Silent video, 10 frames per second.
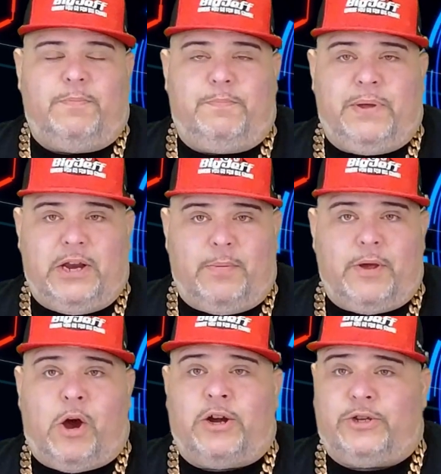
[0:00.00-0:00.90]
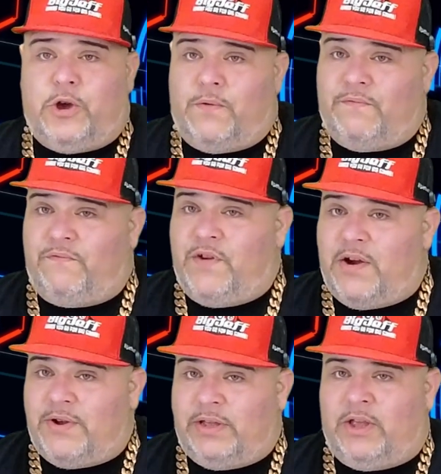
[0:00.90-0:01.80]
PWRs go
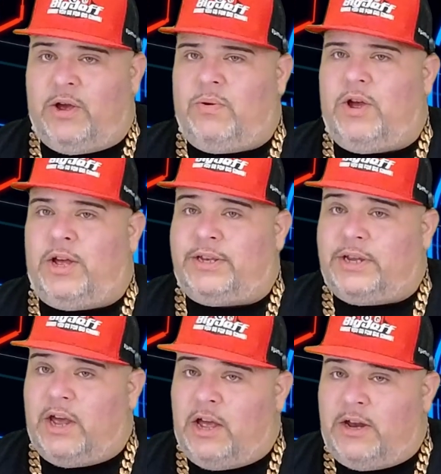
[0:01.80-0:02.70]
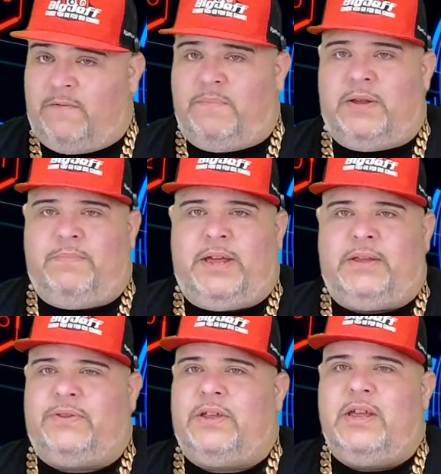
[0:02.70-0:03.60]
very low, a ton of
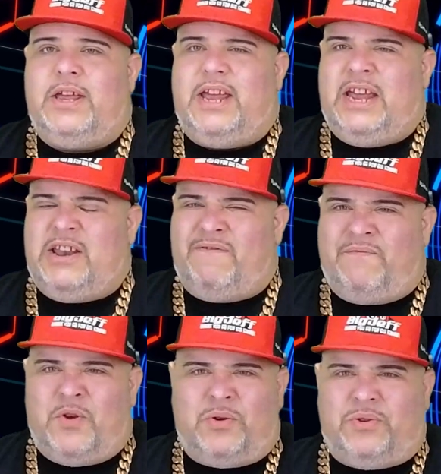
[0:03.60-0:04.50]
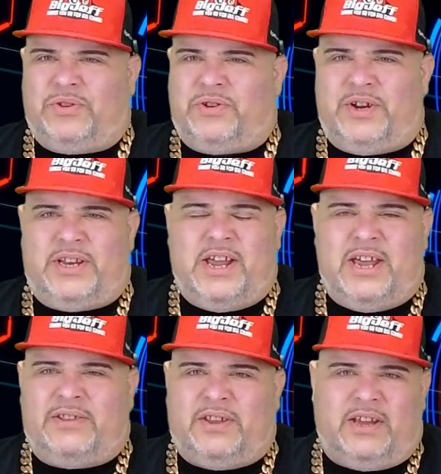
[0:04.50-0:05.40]
mid-bass, and the vocals are
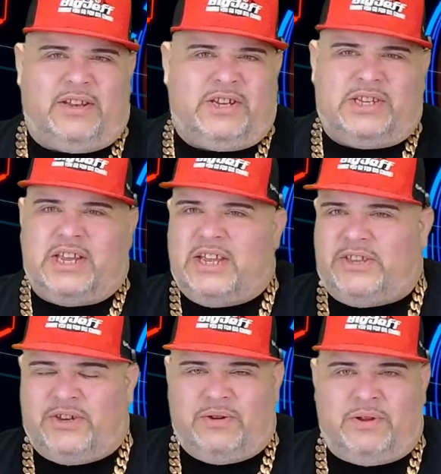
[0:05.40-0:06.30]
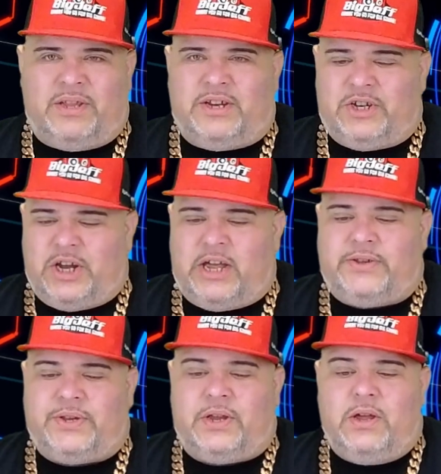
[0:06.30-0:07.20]
intense, like it just hits you in the
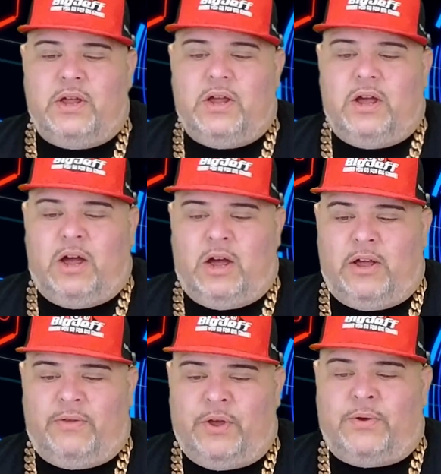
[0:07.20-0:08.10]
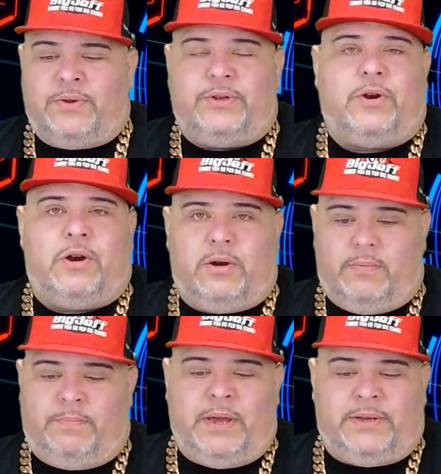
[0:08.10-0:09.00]
chest. Those are
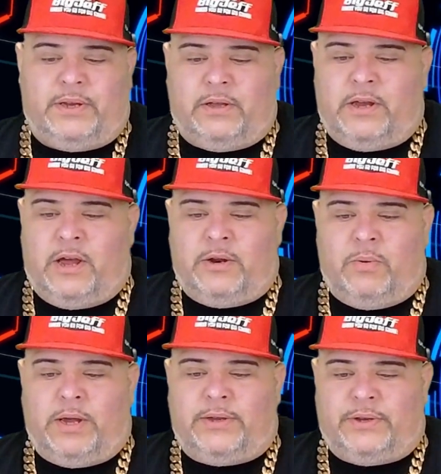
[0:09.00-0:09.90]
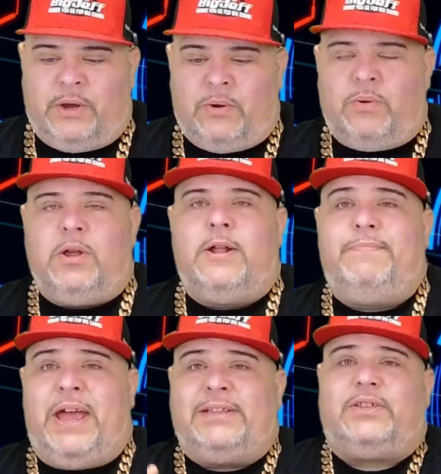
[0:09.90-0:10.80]
basically on the way. So
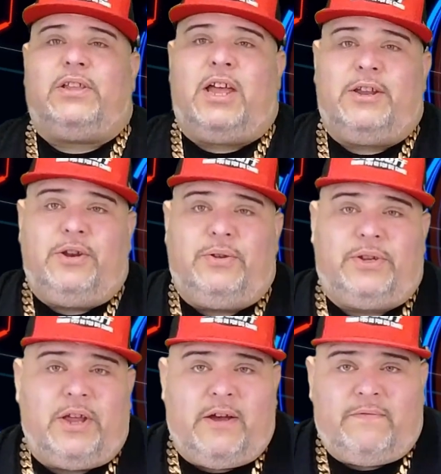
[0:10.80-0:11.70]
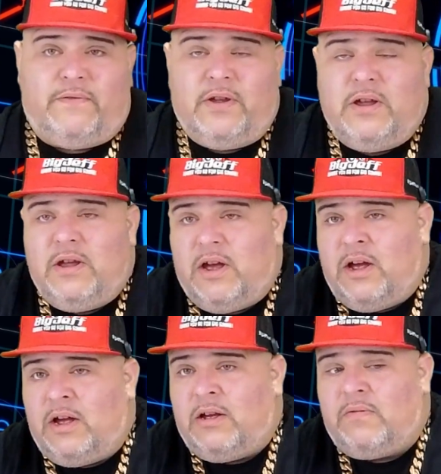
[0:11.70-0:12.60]
that's a lot of new stuff
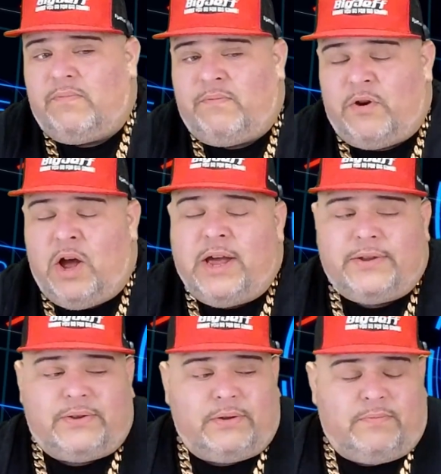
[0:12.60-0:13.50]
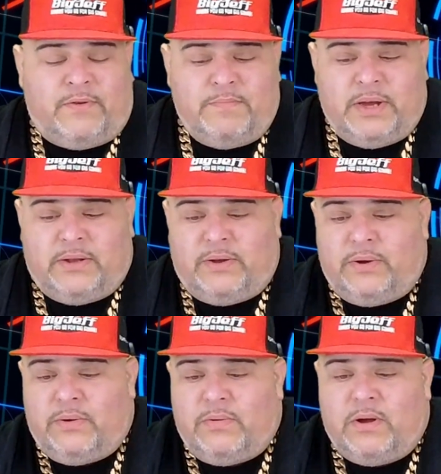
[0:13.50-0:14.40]
for us from
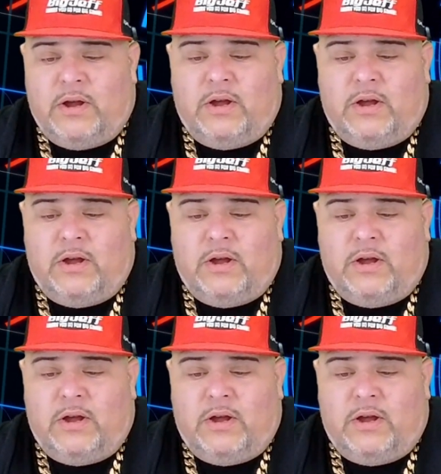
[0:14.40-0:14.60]
B2.